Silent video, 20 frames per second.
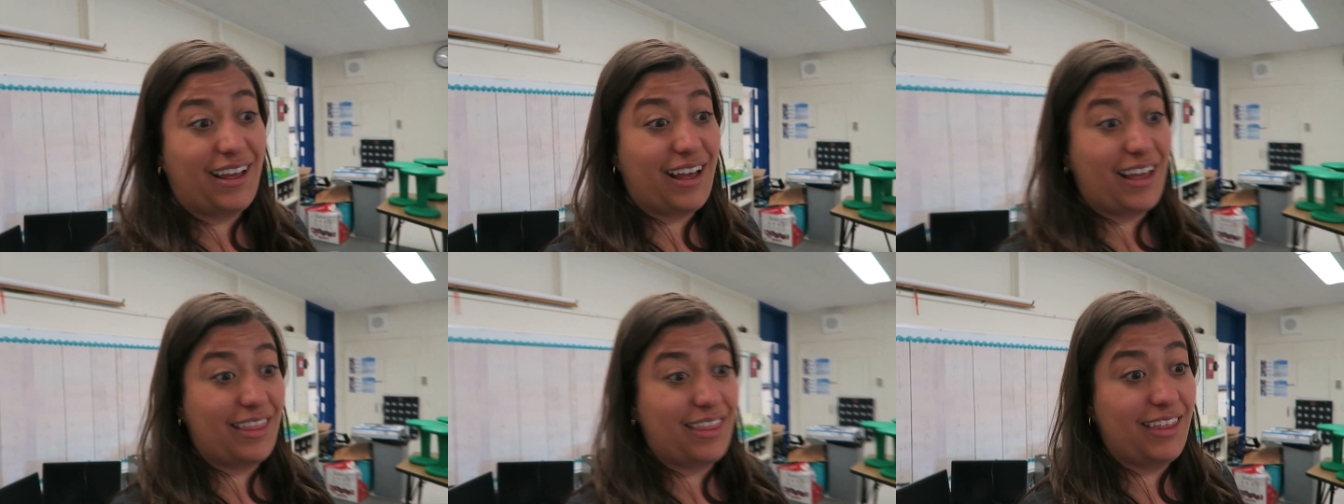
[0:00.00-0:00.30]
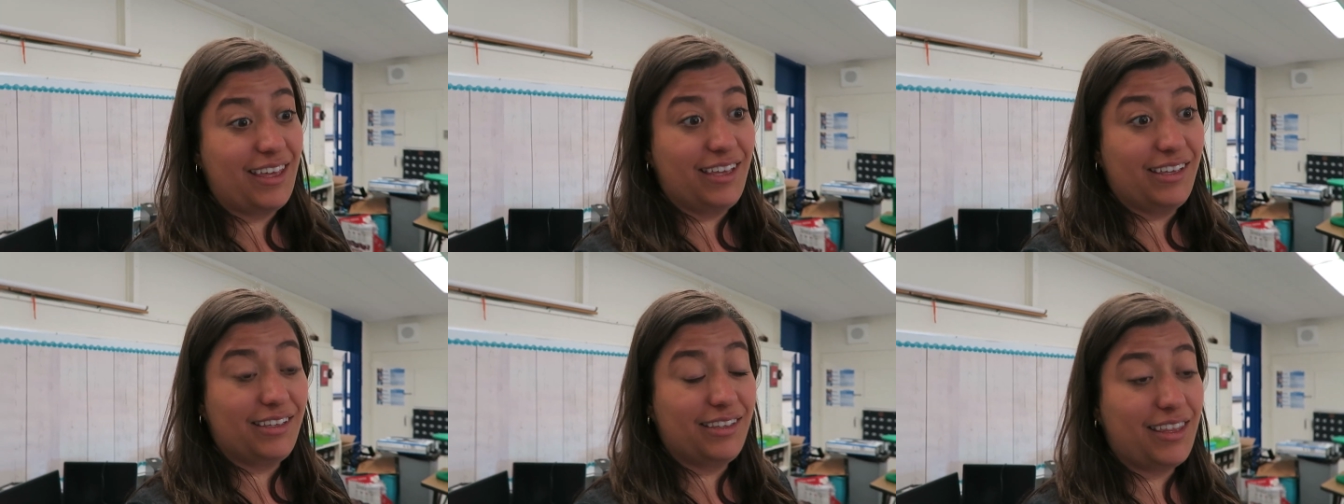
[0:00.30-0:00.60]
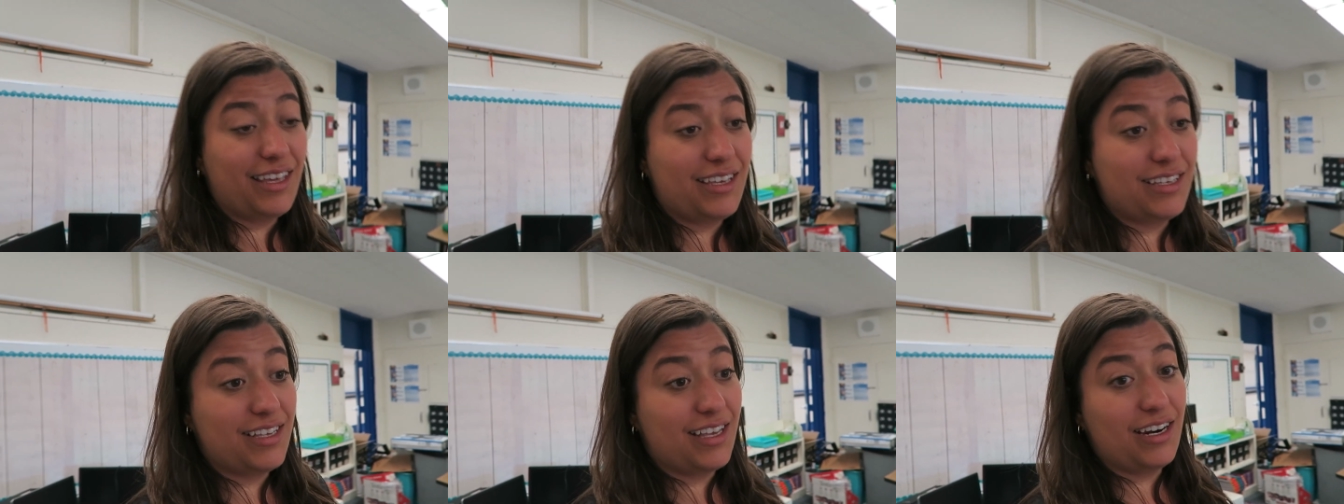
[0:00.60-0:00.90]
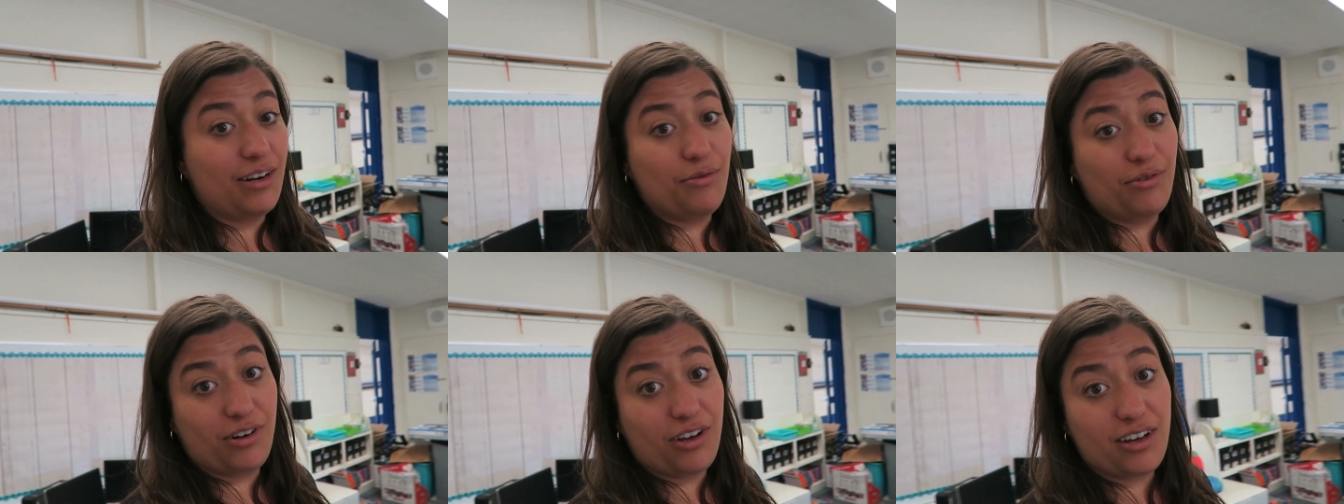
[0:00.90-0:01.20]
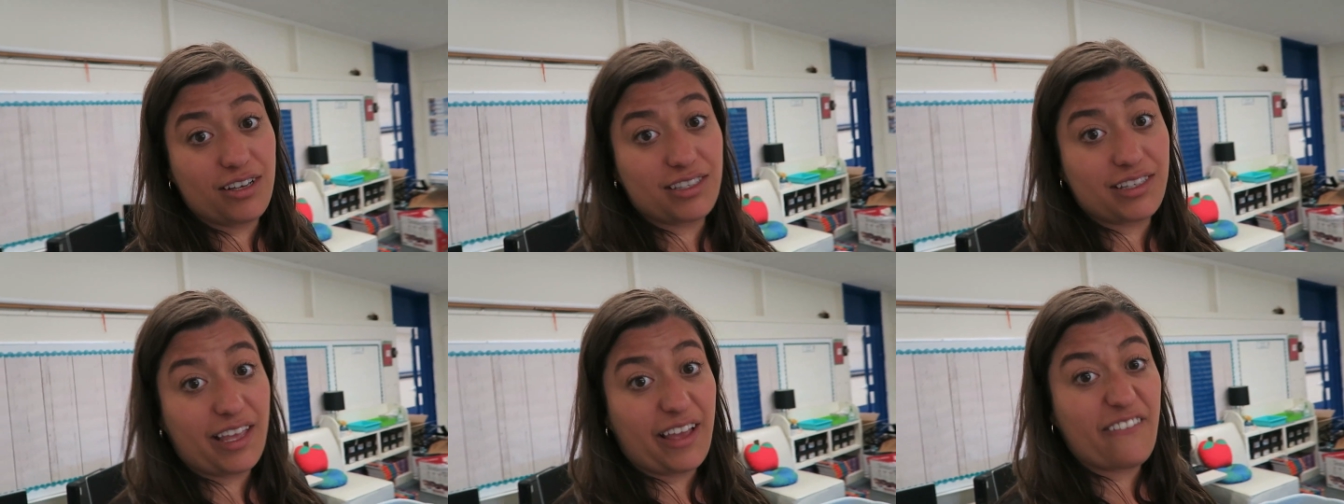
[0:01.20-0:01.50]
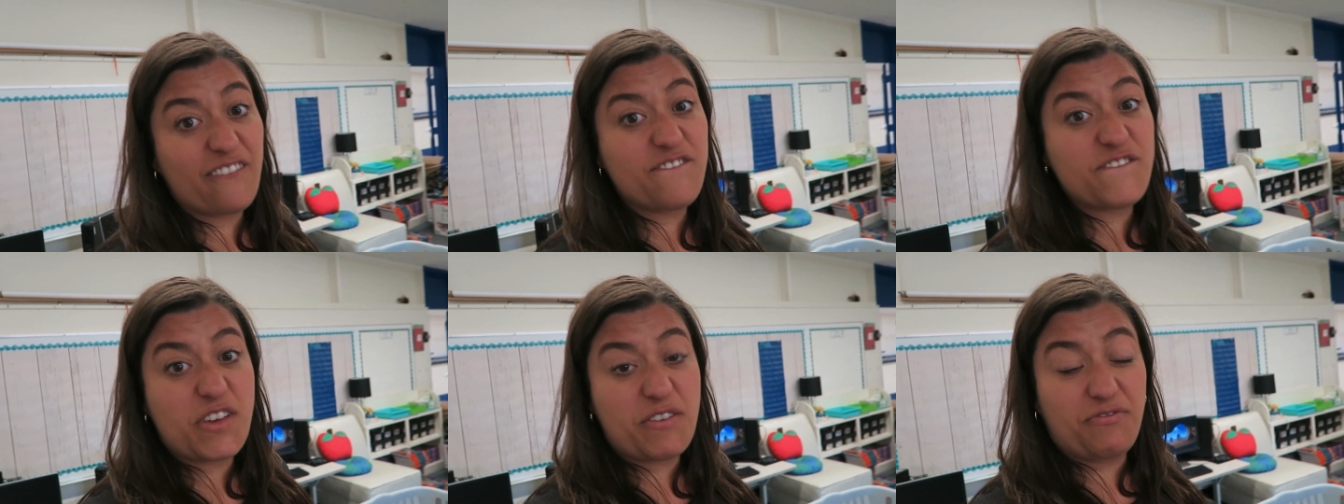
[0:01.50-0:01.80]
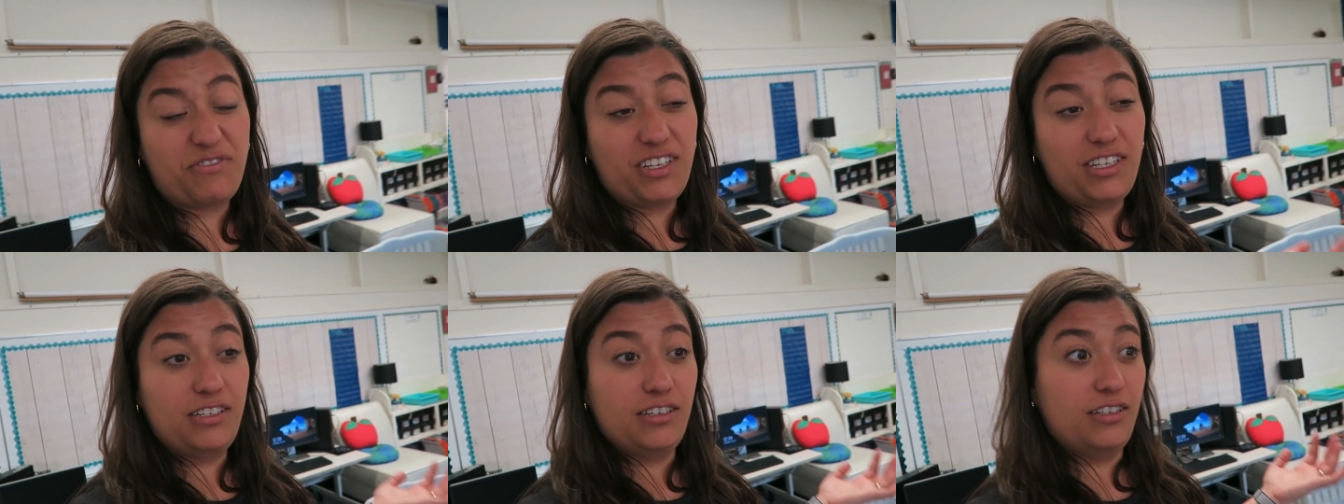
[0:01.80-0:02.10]
I think they said it would cost like
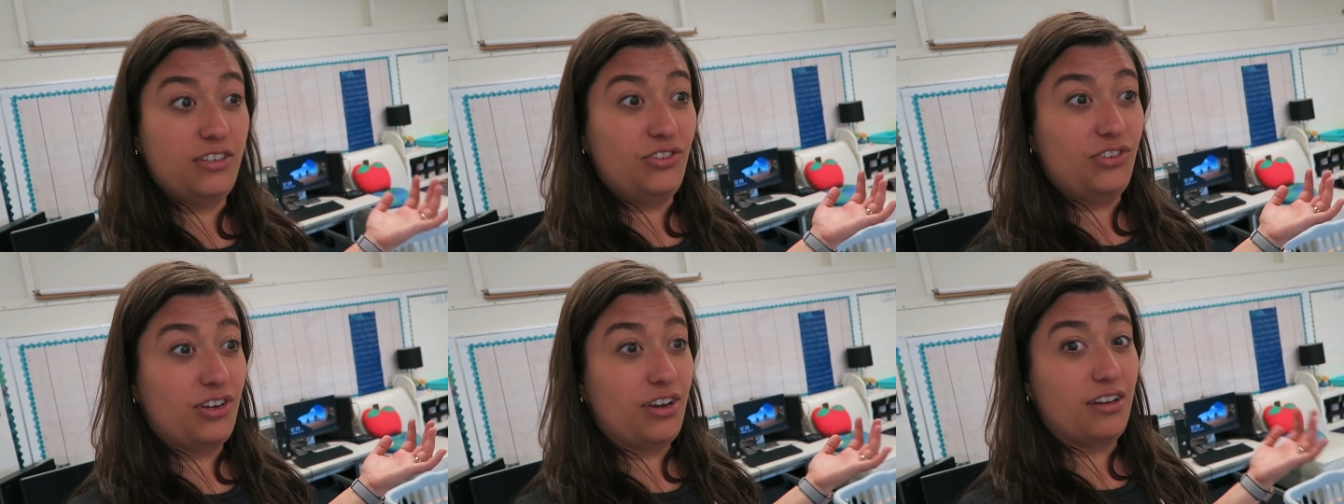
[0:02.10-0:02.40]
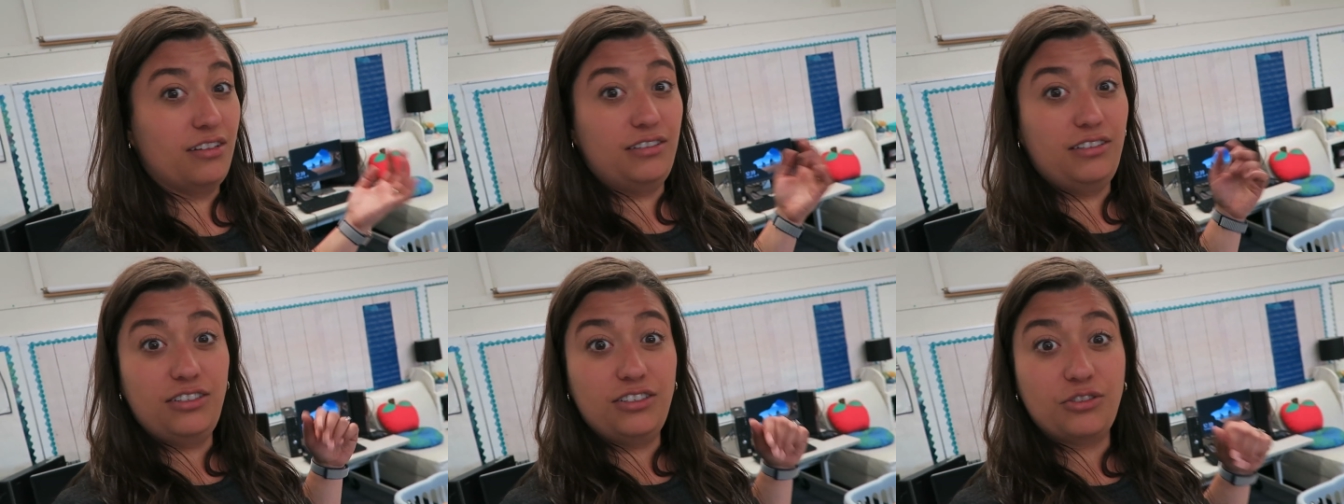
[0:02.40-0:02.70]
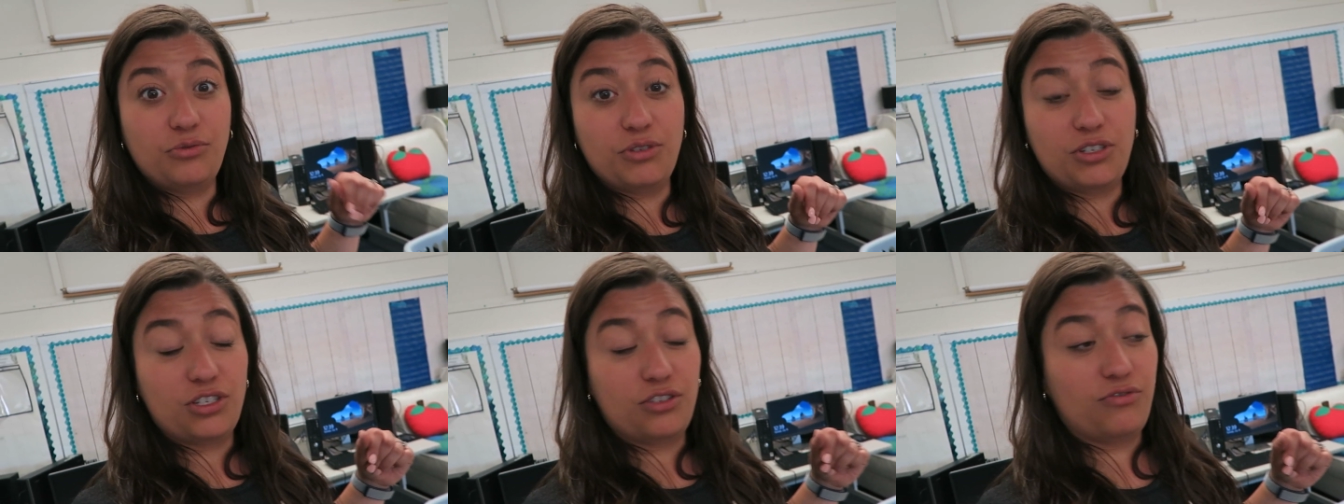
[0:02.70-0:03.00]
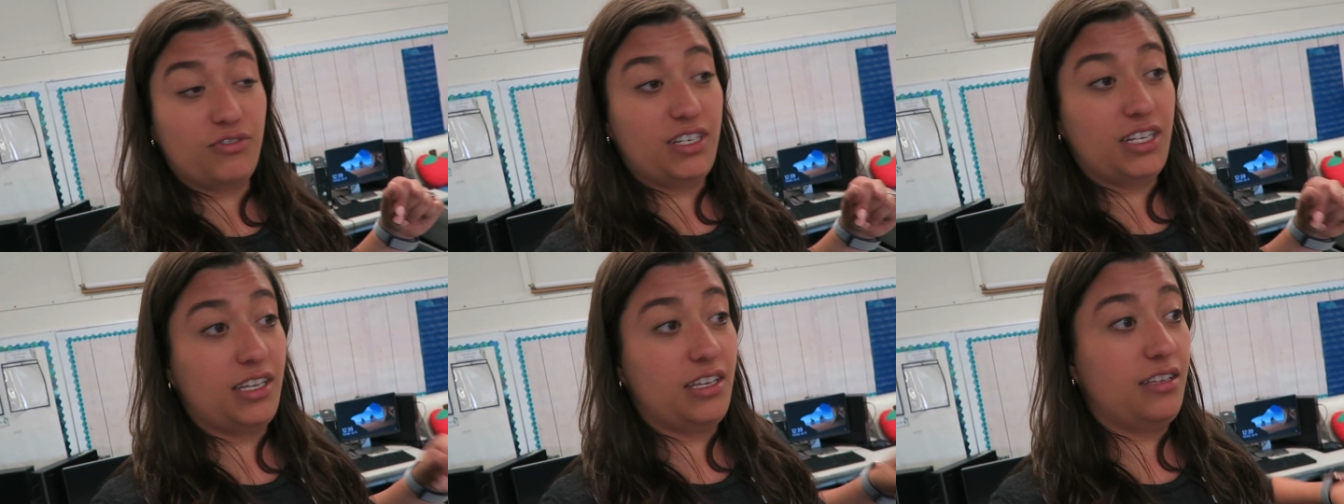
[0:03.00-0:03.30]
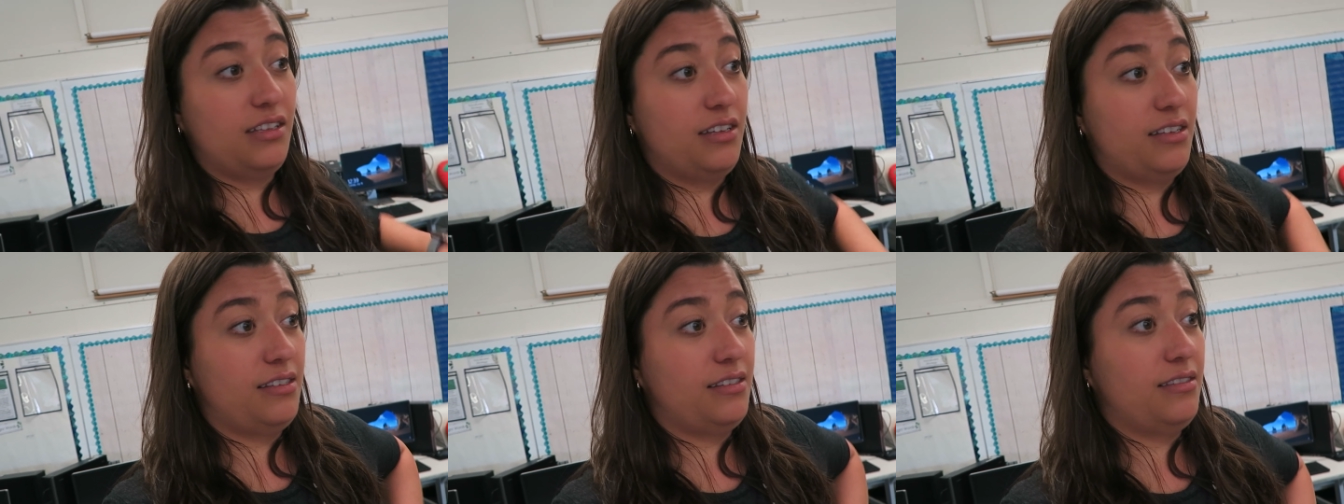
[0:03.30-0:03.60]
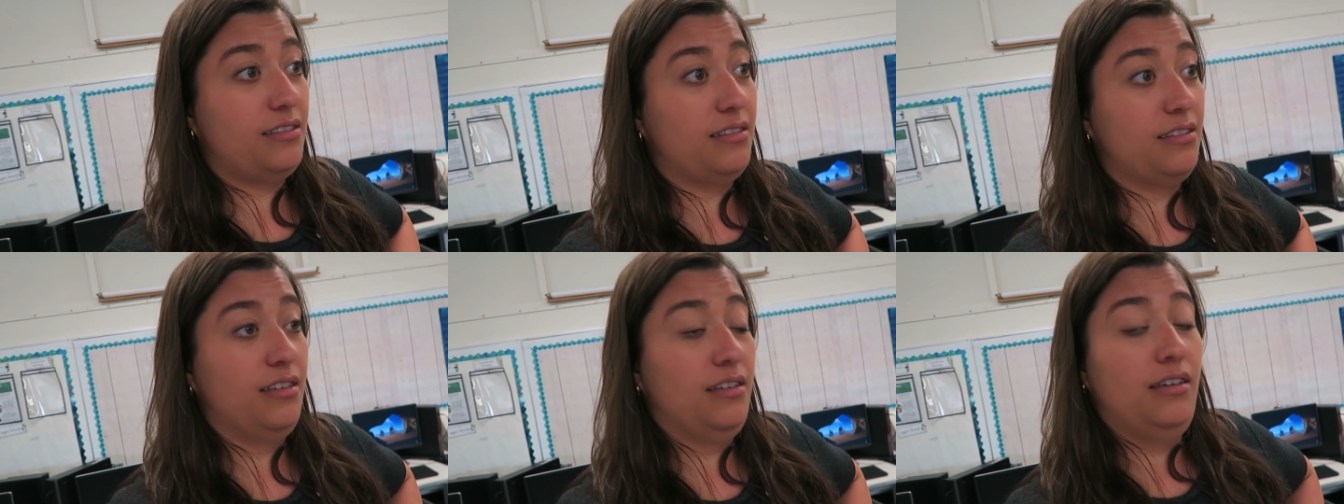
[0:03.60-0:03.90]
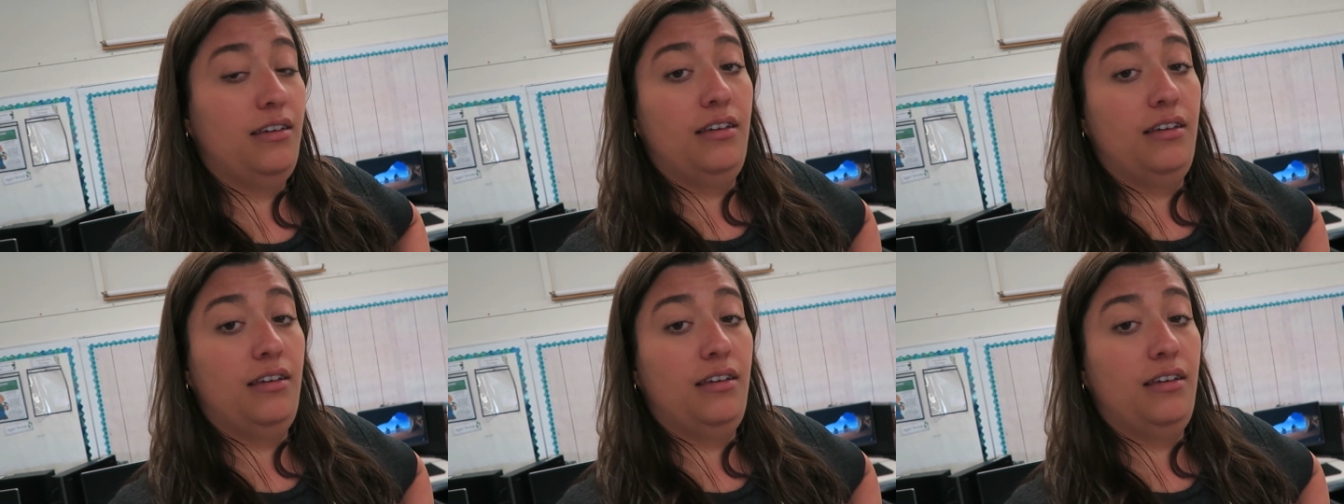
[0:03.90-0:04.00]
$1,500, which is ridiculous.